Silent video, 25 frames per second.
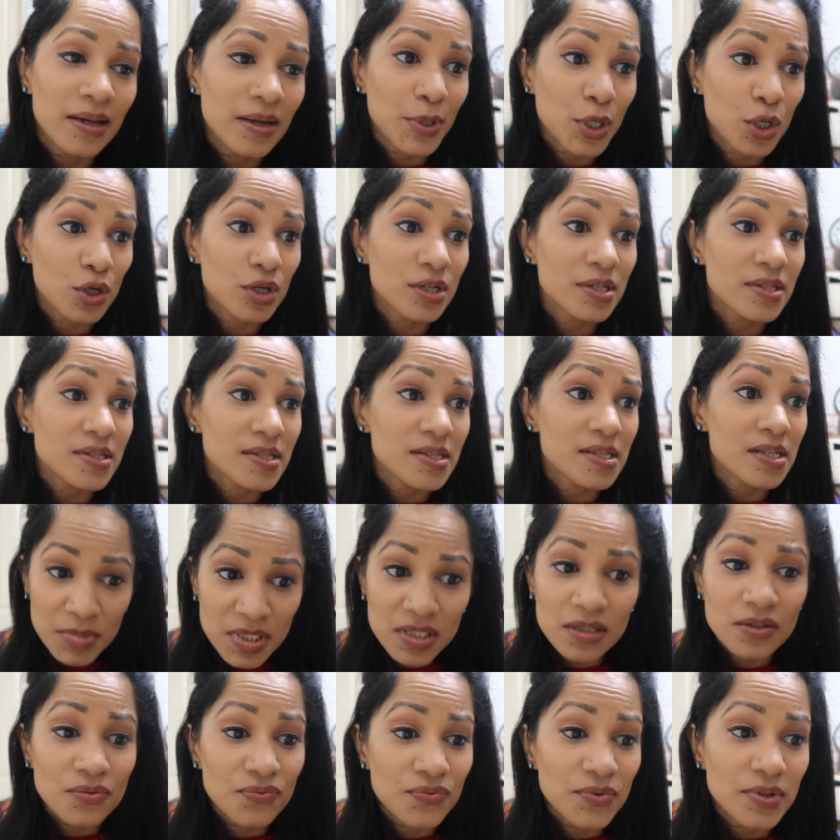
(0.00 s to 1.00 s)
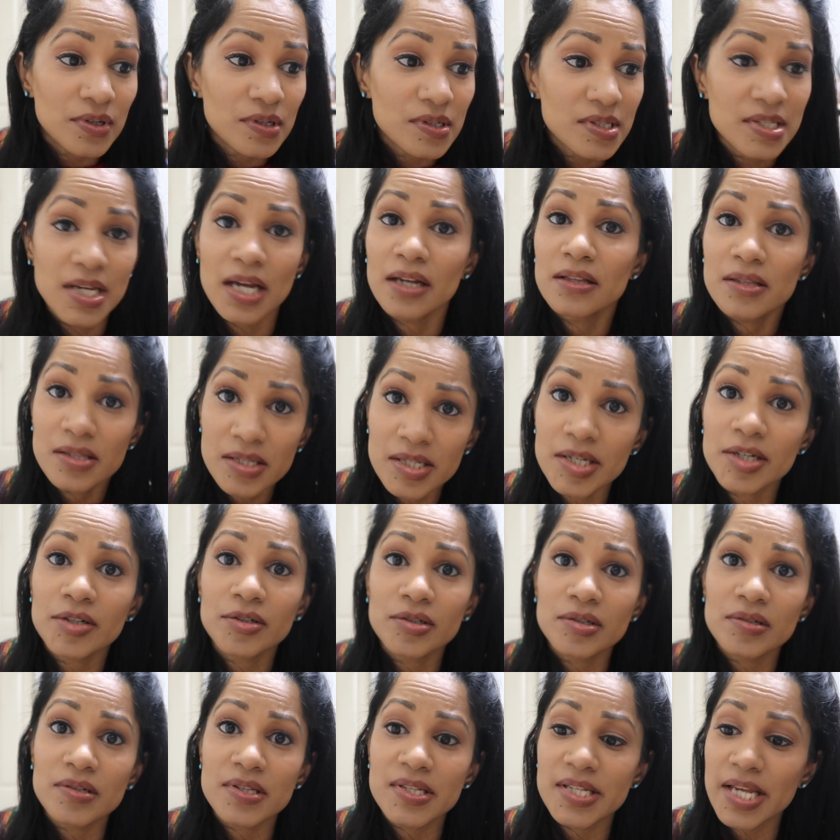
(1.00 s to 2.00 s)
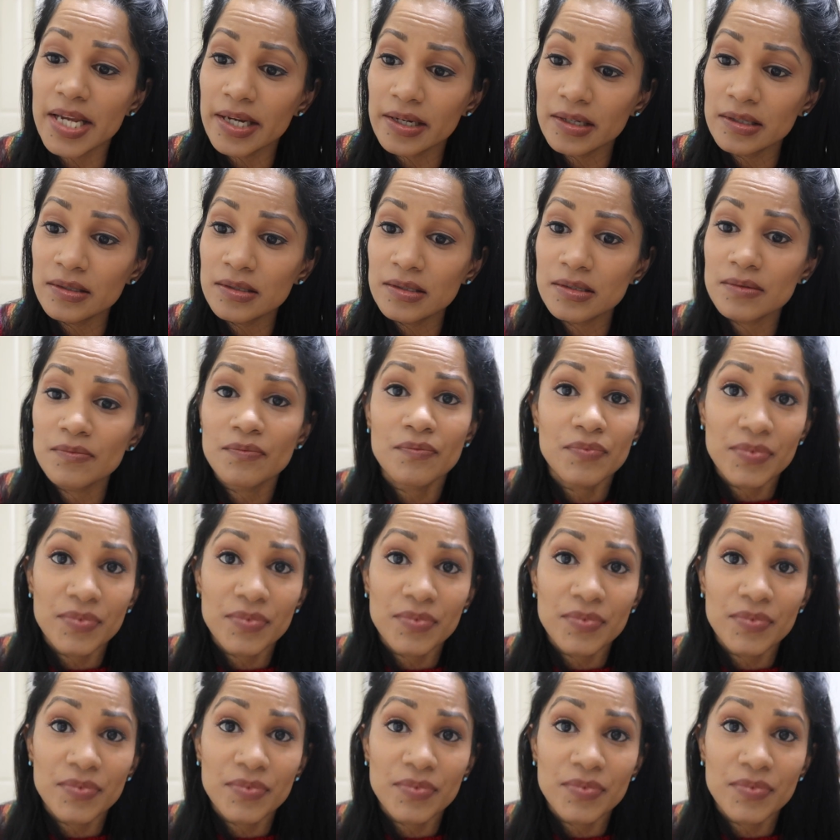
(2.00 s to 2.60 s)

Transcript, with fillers: Because milk first and cereal second,